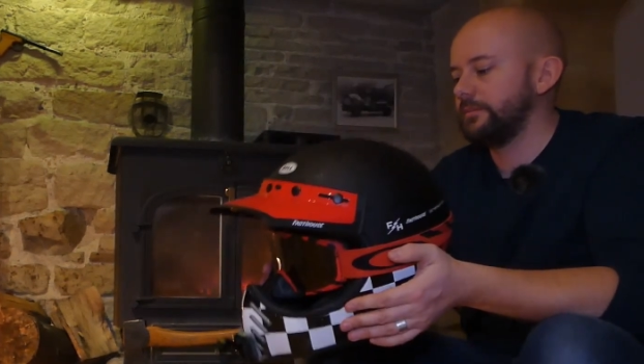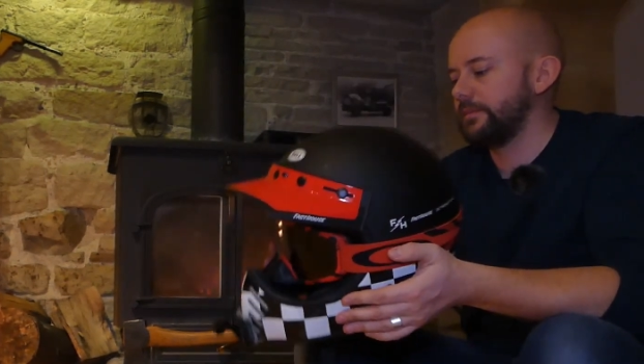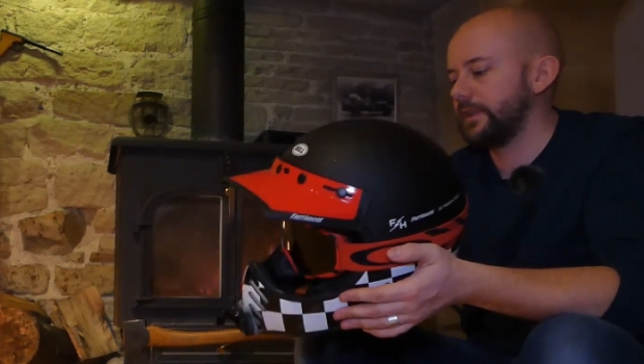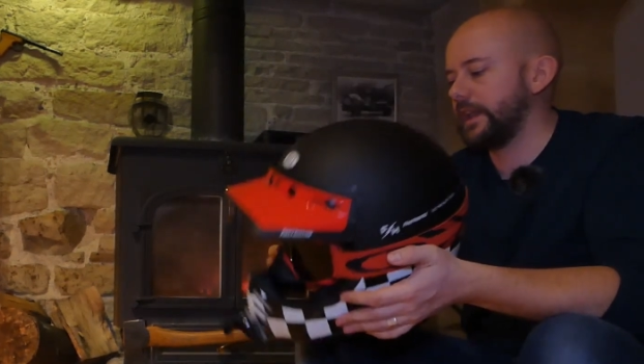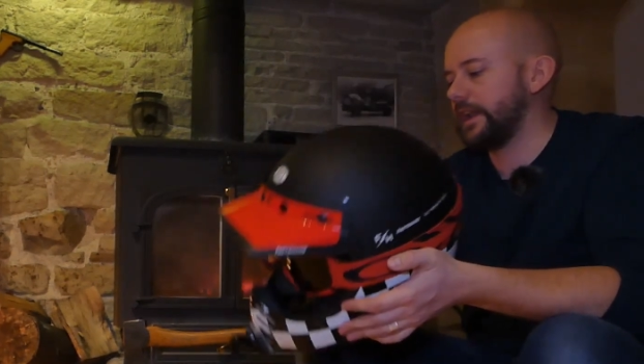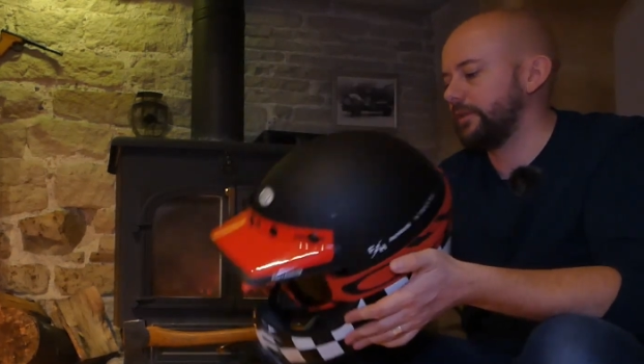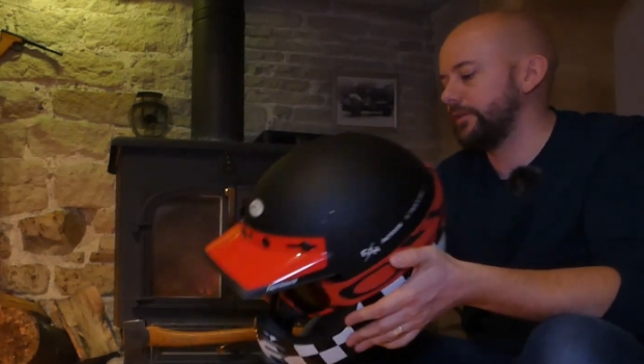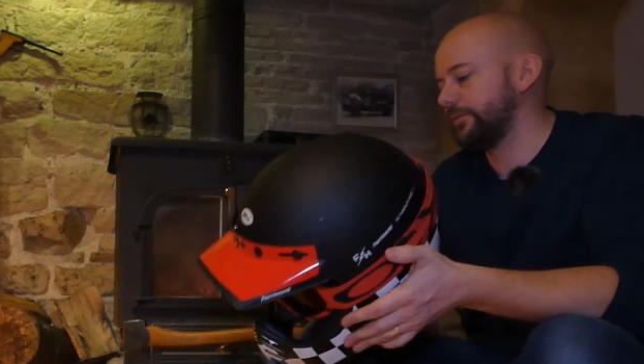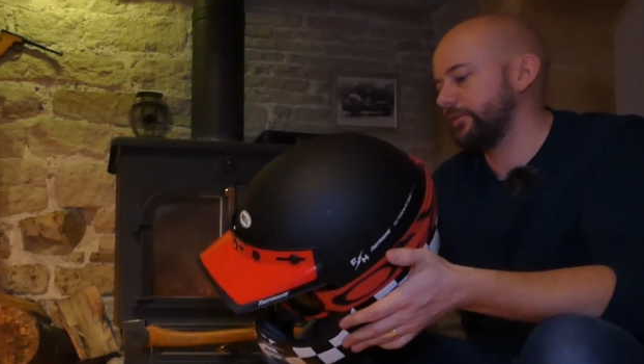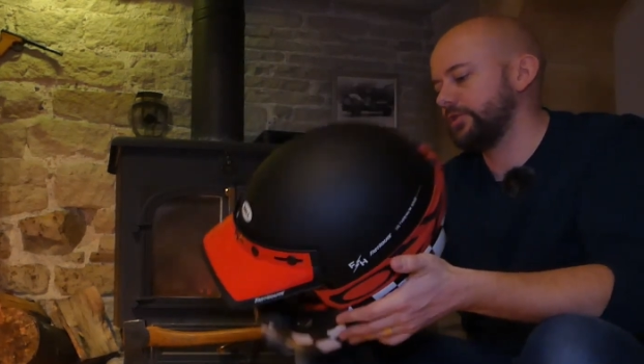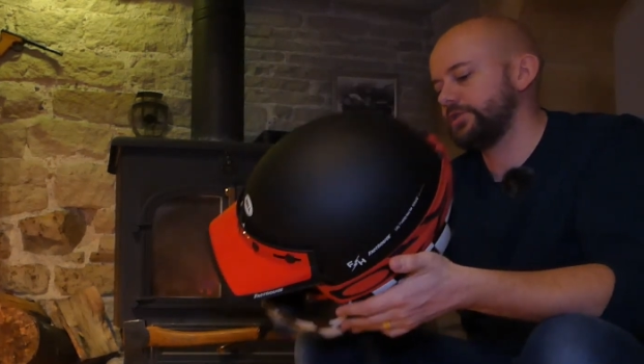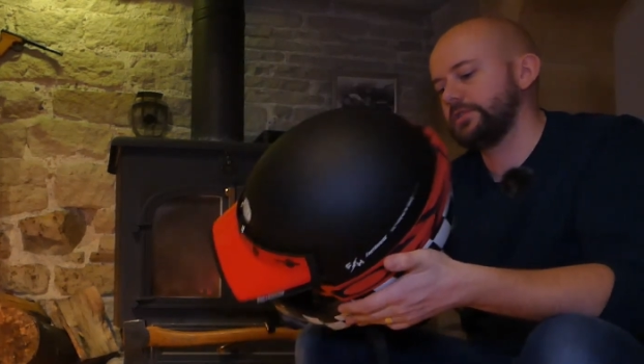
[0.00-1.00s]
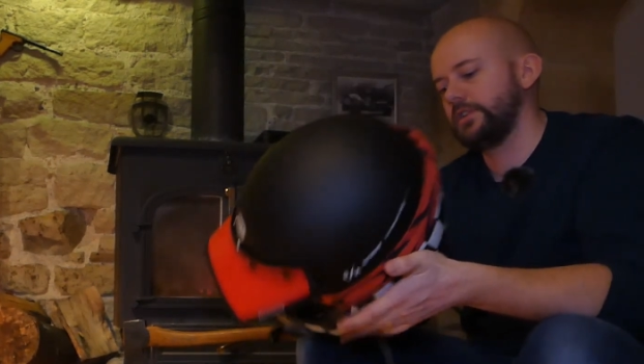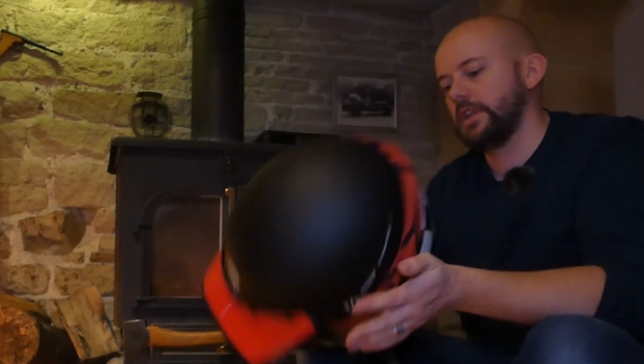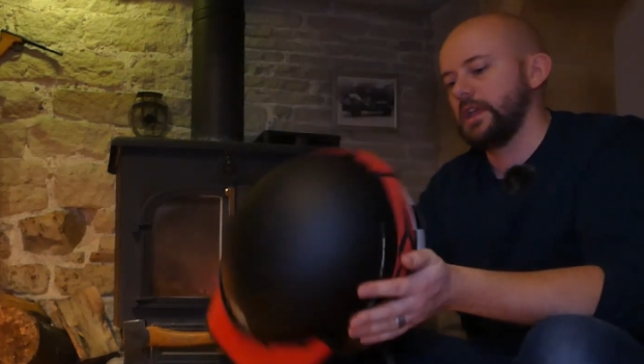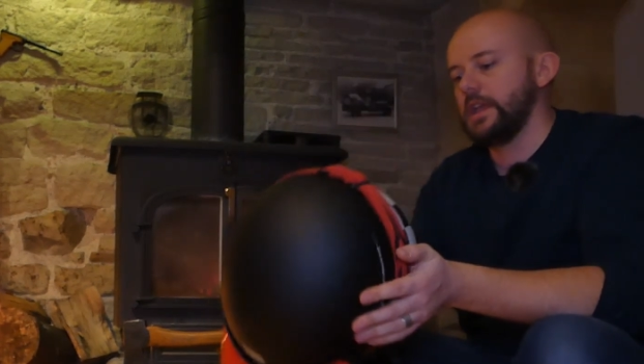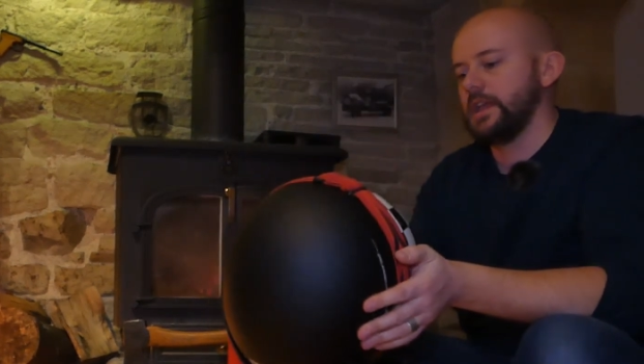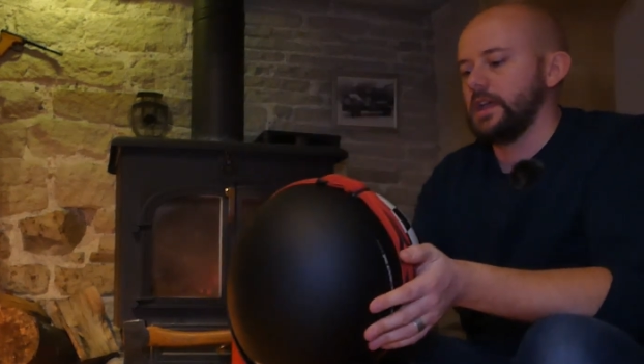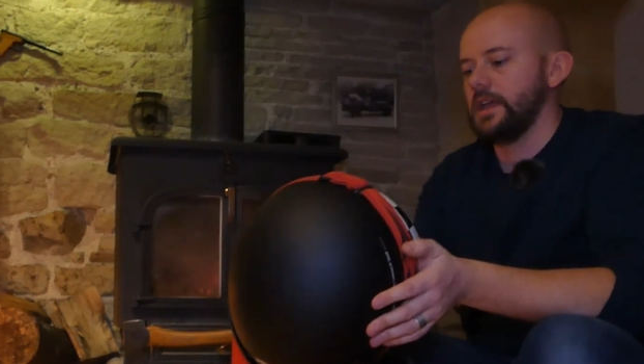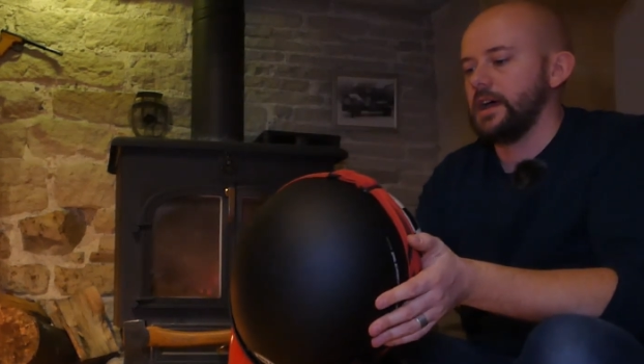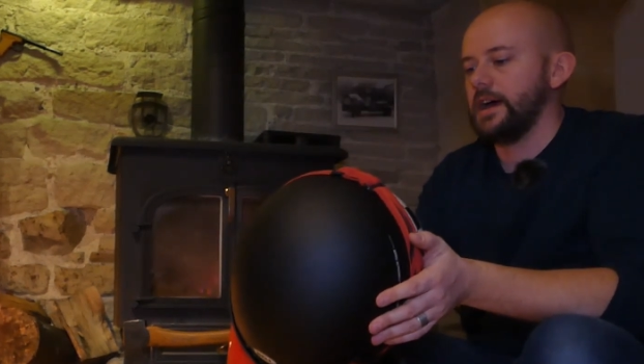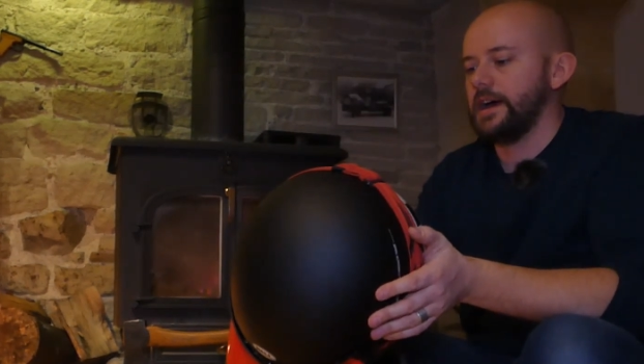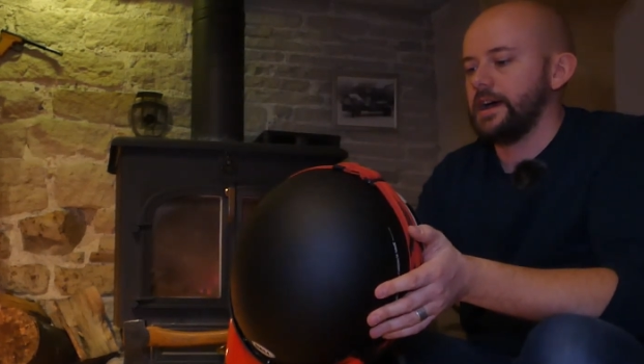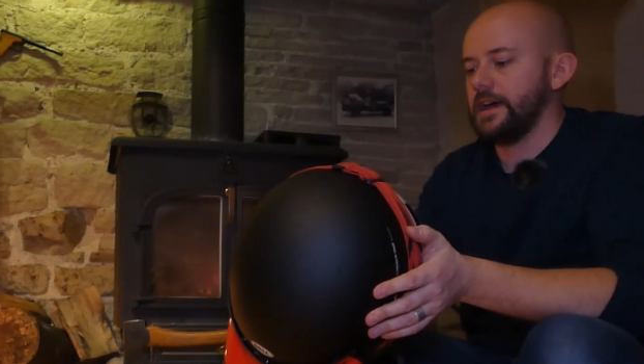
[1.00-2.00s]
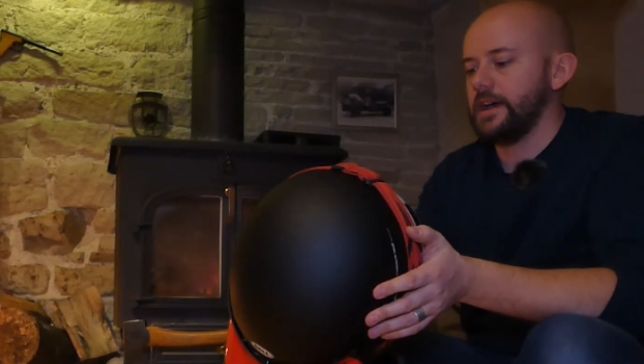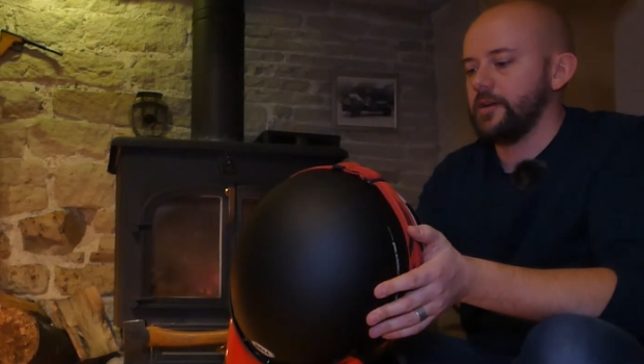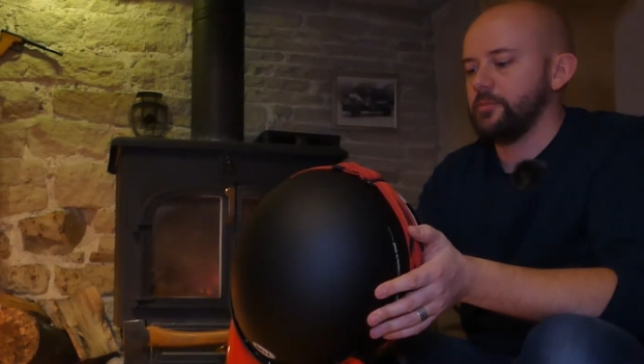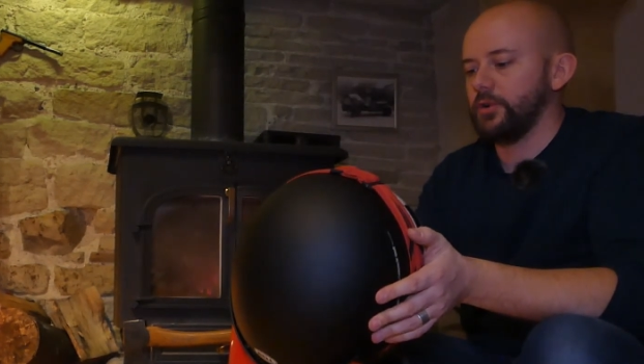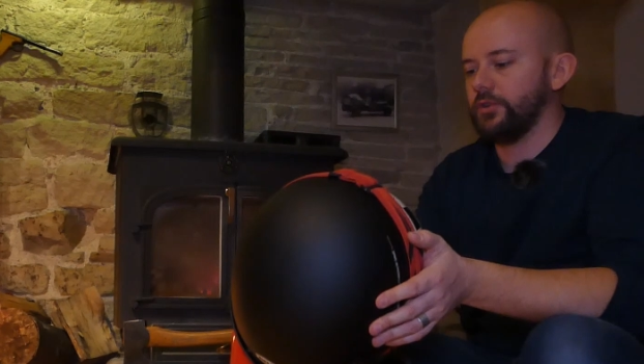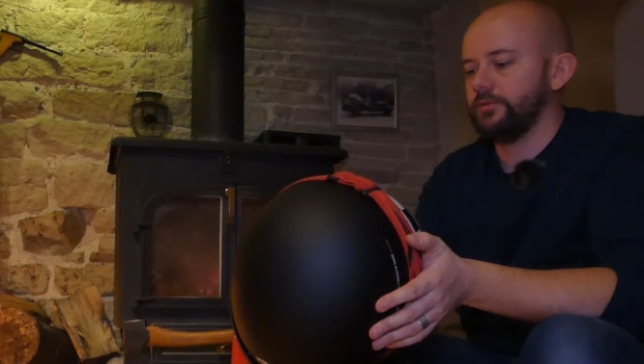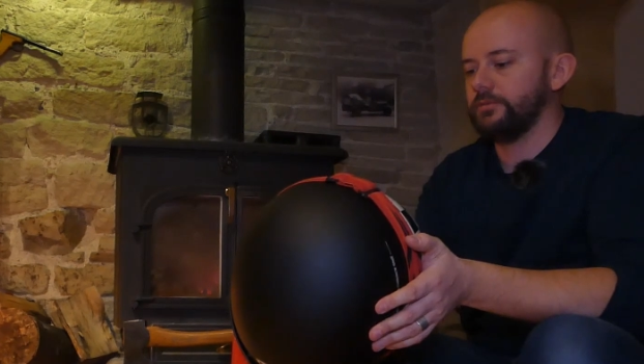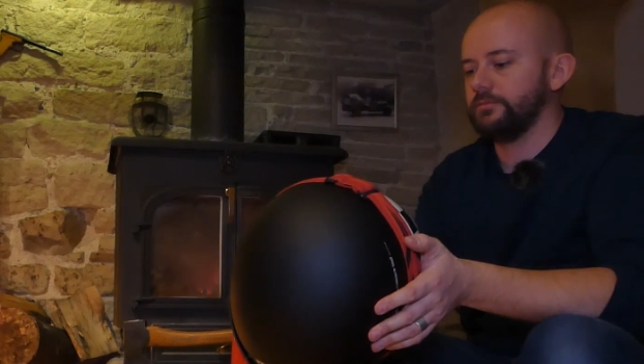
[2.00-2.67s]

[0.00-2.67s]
get out as much, but